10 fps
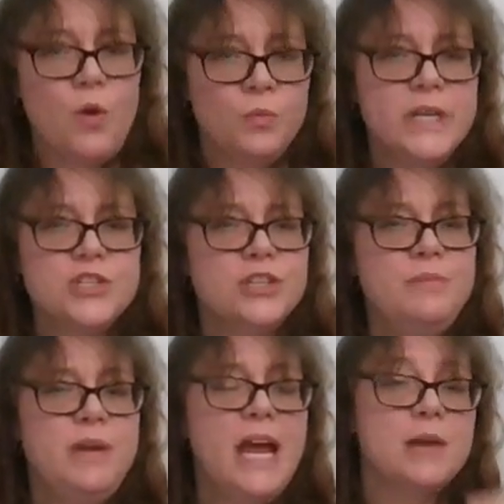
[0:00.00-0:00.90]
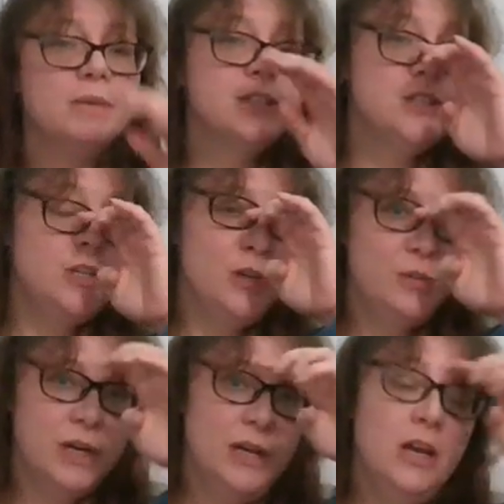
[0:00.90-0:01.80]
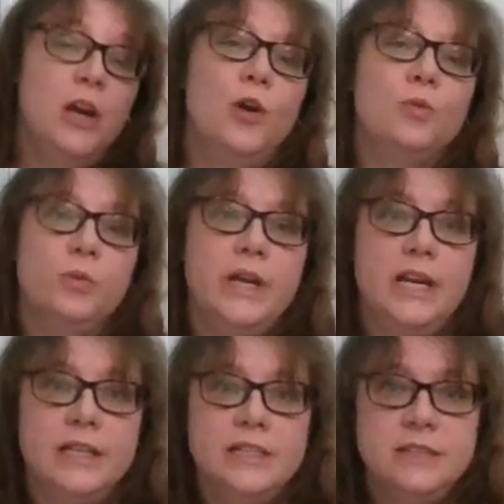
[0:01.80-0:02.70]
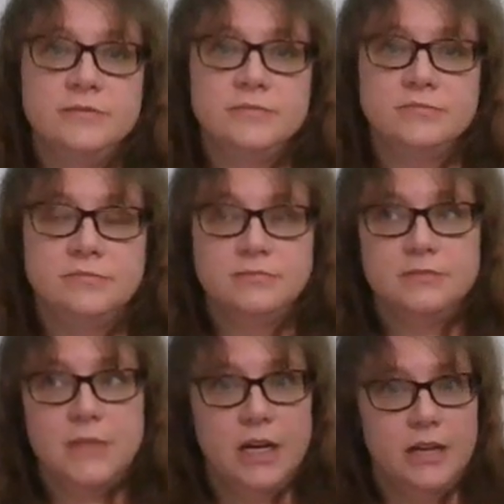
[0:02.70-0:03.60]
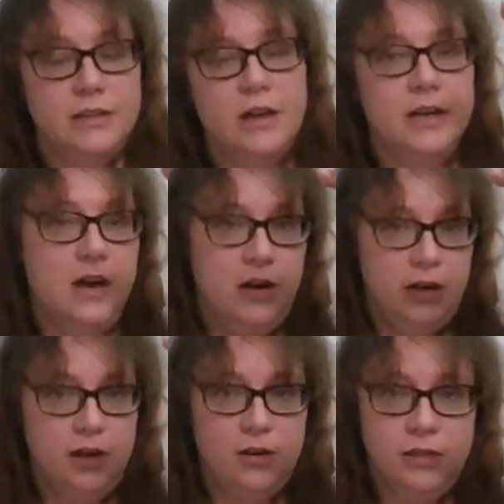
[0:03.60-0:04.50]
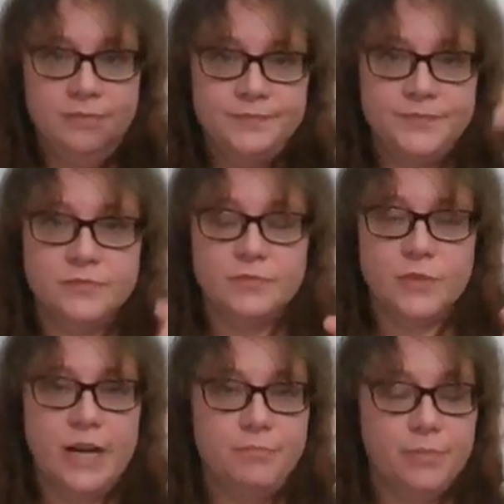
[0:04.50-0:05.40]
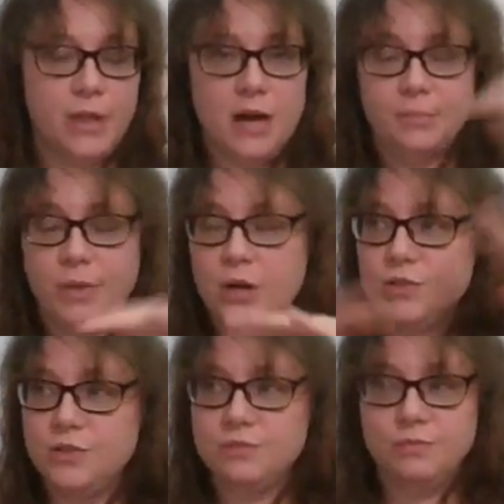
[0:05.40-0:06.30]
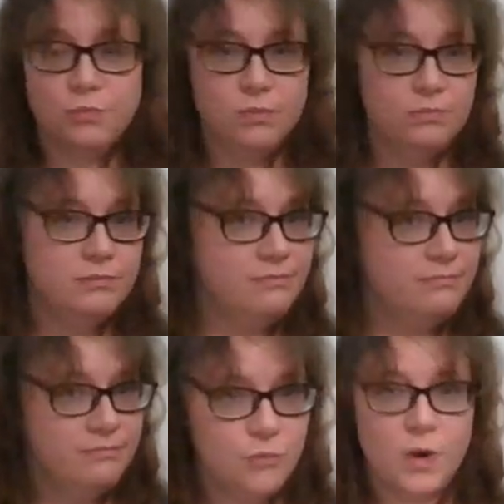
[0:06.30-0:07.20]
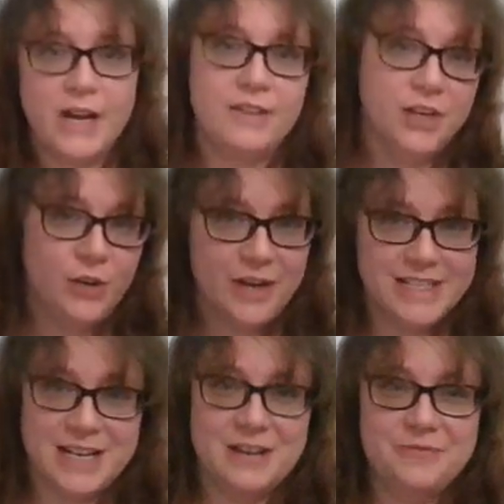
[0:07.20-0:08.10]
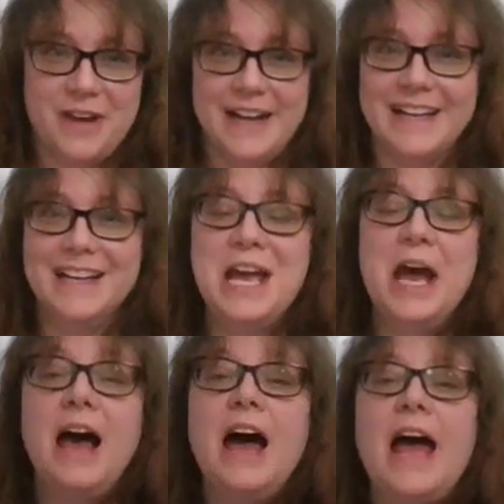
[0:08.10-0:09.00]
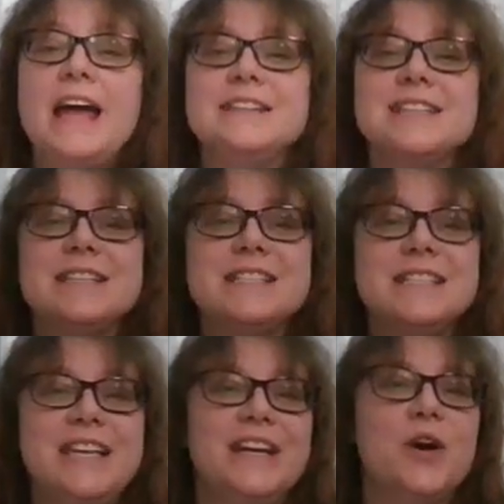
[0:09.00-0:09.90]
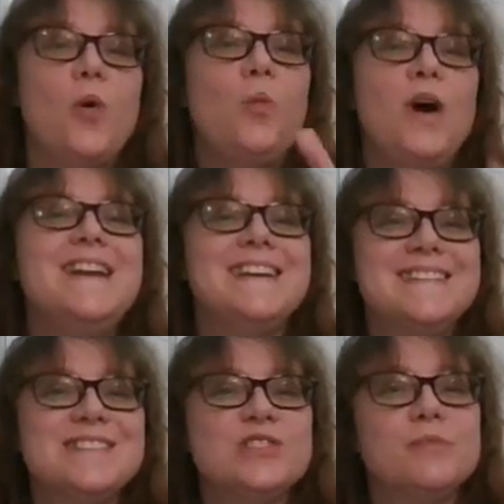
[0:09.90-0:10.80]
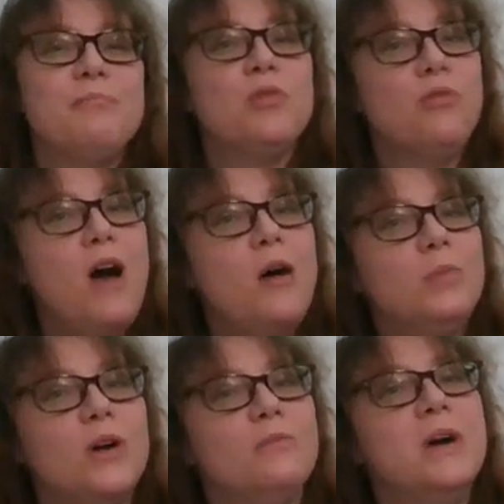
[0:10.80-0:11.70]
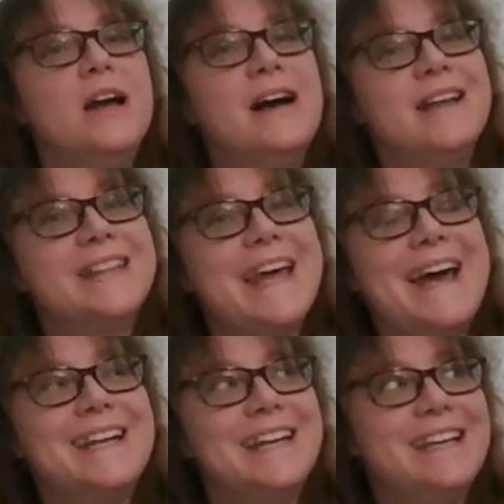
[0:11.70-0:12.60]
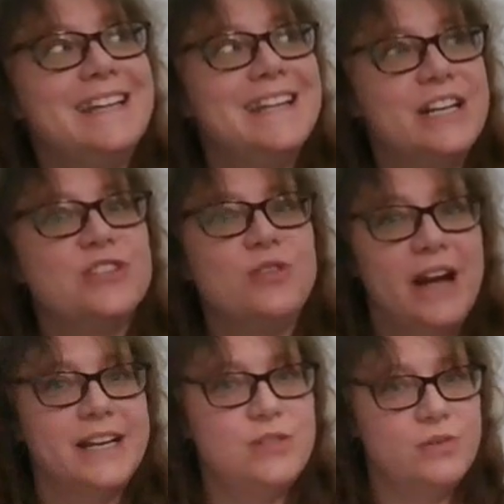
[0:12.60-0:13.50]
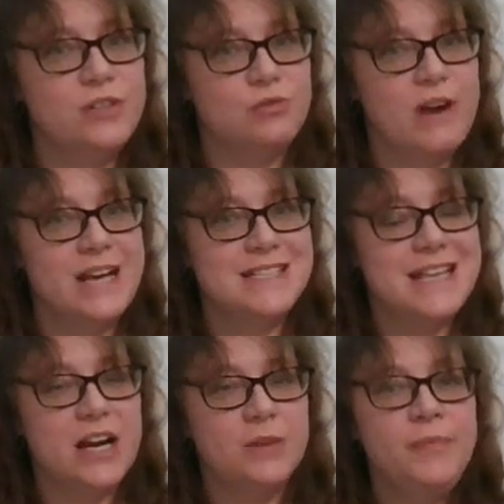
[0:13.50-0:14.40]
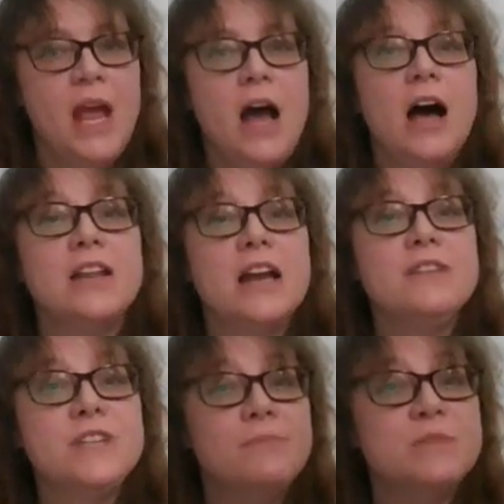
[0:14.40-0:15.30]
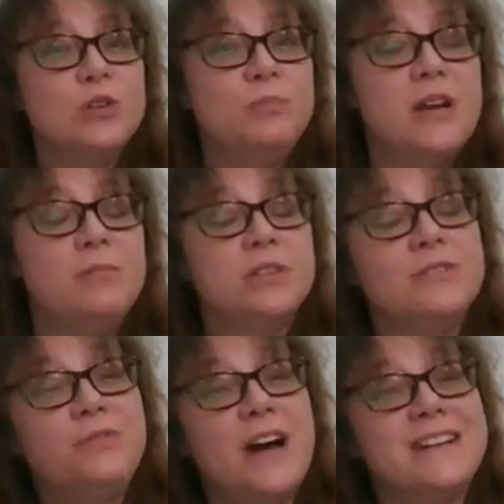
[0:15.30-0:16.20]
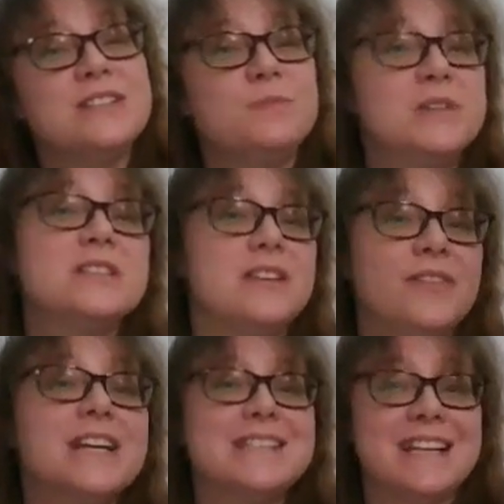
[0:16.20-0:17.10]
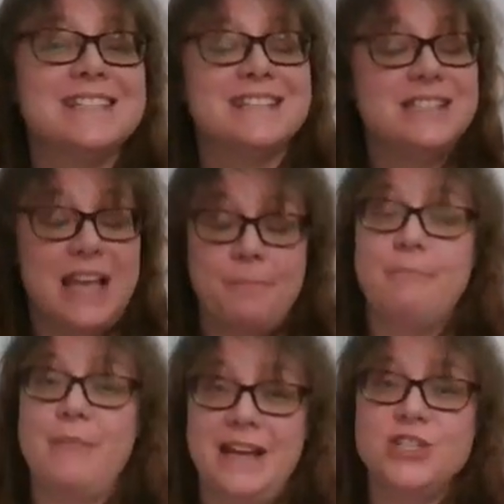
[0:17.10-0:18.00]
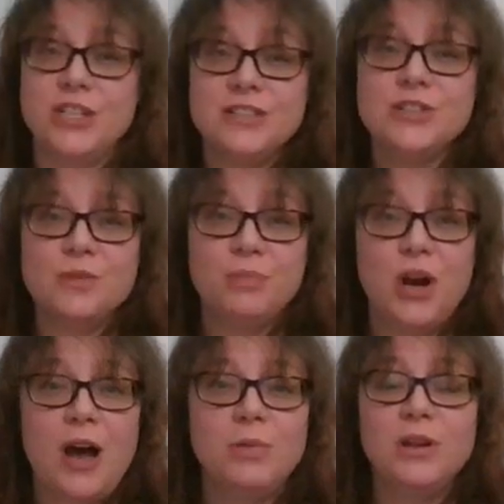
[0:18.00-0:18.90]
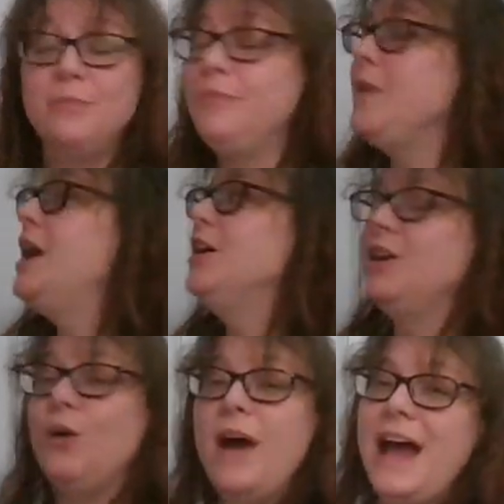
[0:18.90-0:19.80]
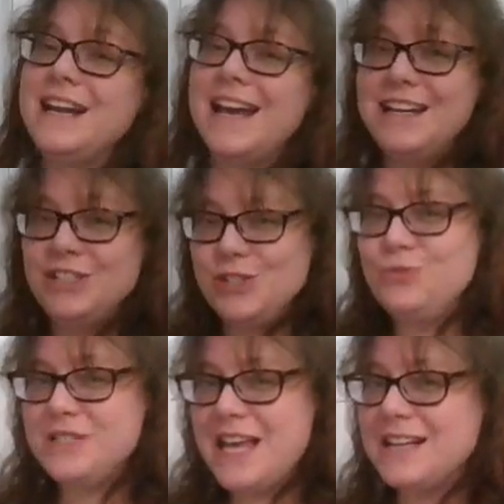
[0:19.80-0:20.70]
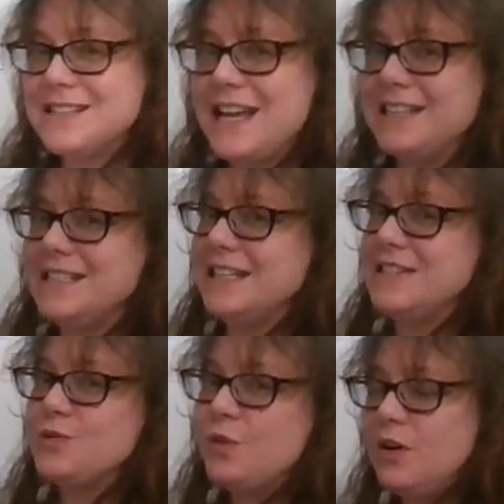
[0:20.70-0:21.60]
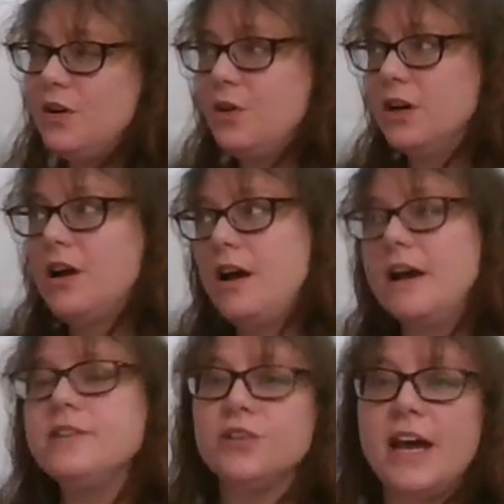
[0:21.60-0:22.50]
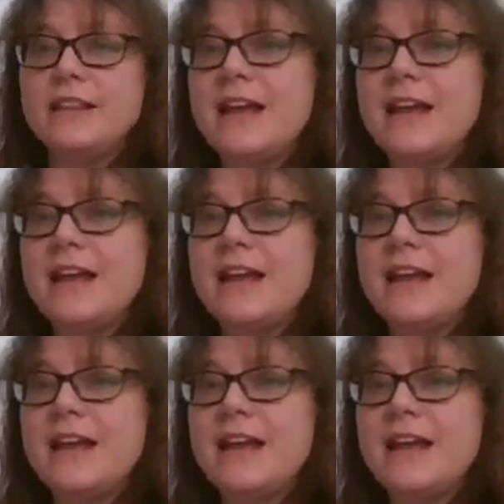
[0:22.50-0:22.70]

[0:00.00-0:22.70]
We should be able to read an article, right? Blog post, whatever you ended up finding, and see what is the problem that they're trying to address there. A lot of times you'll be able to find a specific sentence that mentions the problem. Go ahead and use that sentence or underline